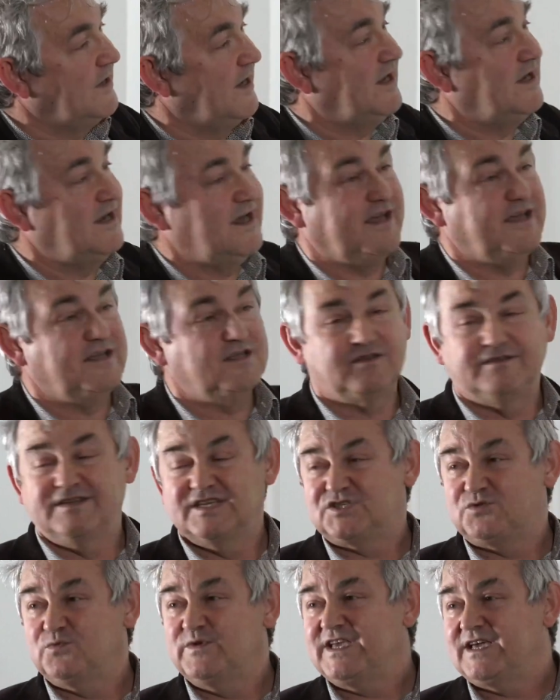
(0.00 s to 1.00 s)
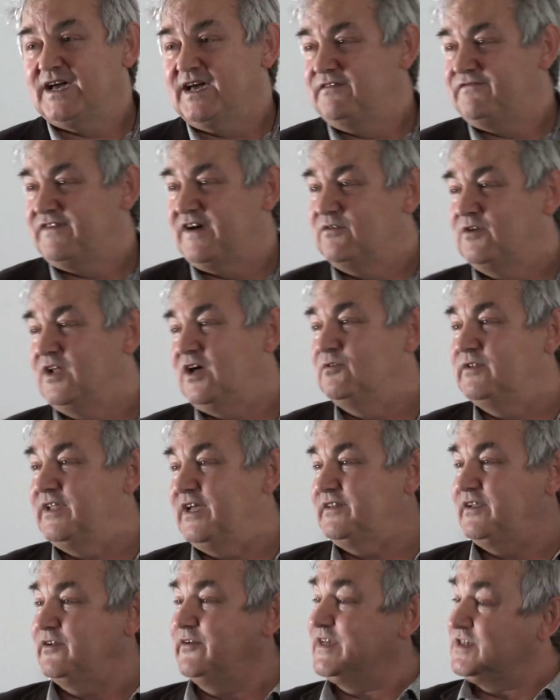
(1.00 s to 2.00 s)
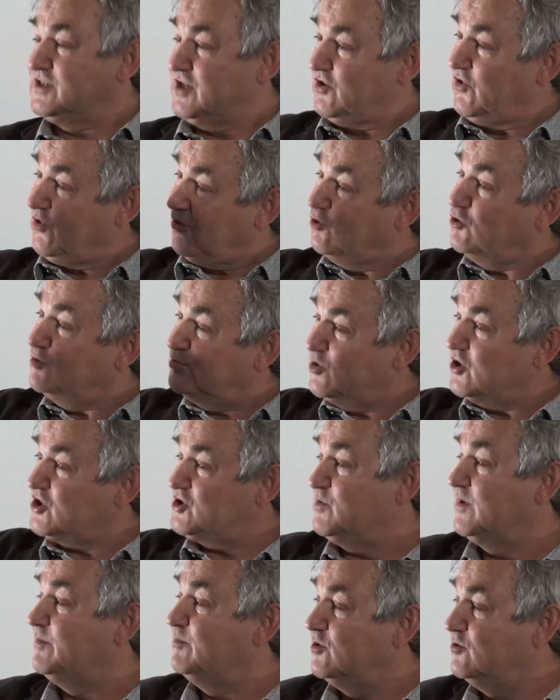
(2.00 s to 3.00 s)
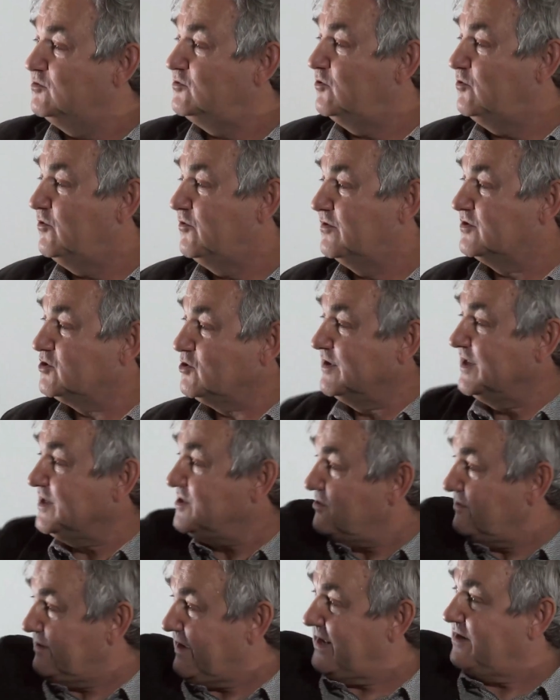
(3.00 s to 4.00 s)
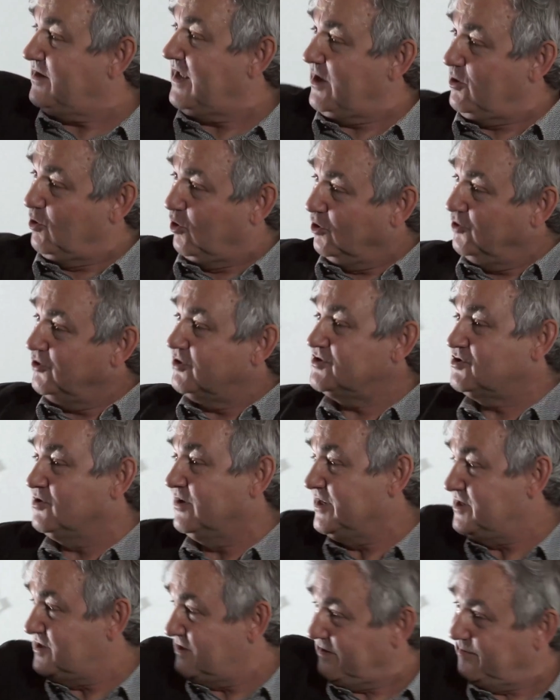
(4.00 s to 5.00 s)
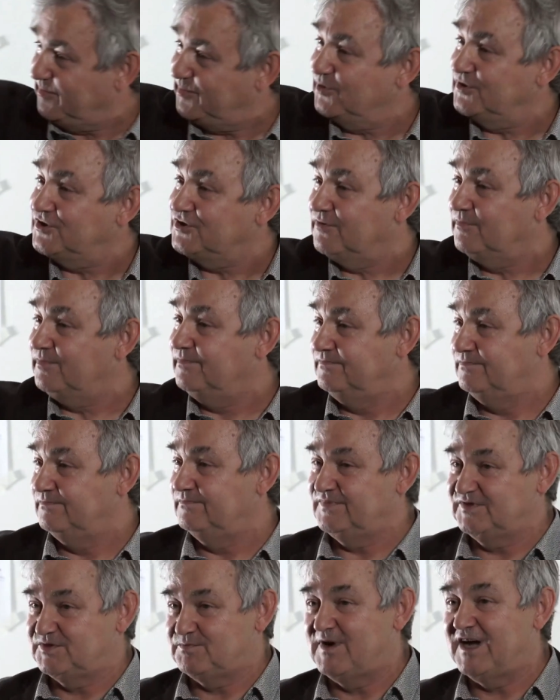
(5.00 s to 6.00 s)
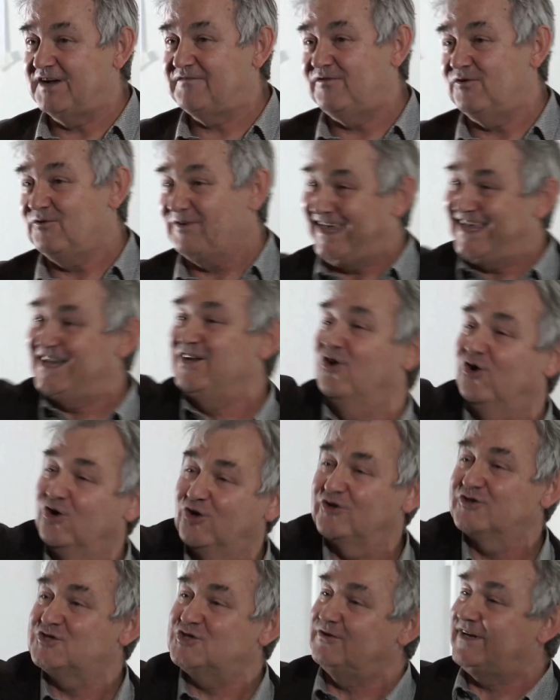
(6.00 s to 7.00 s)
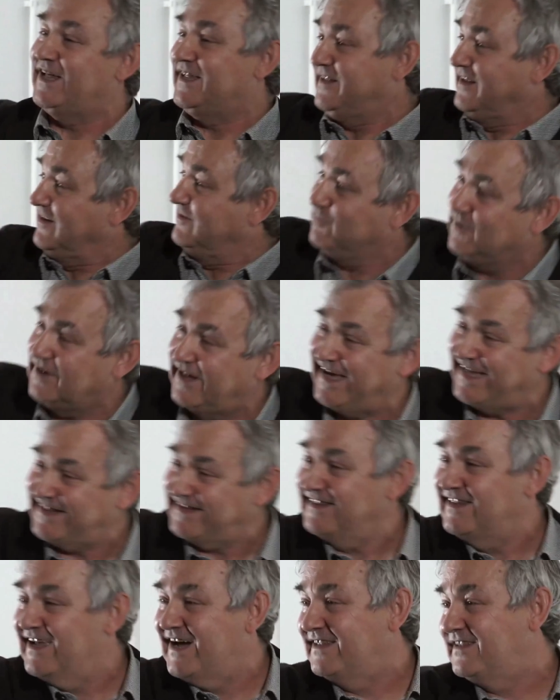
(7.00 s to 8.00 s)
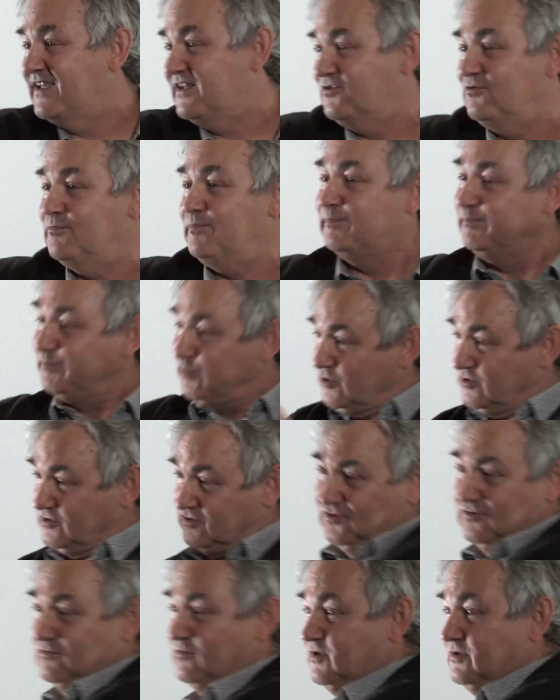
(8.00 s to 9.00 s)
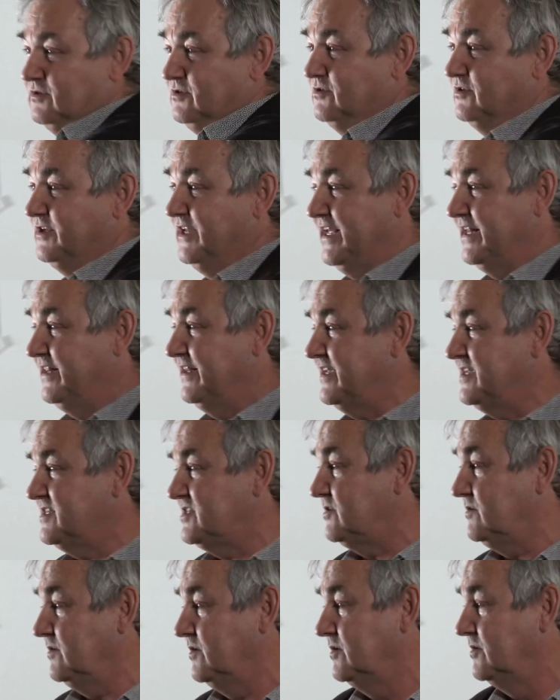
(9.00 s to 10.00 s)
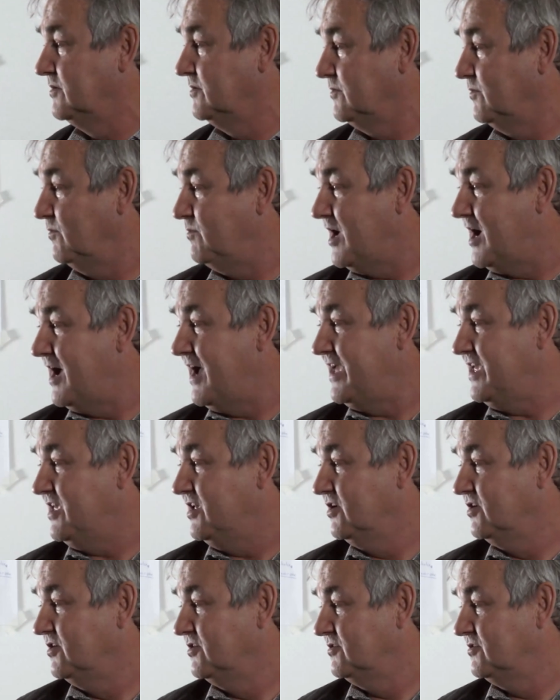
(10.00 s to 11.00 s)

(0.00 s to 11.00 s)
And this week I found out that there is a toothbrush with Bluetooth, so that you, and a holder, so that you can put your smartphone in the holder, so that it will get the data to put towards your dentist. Why?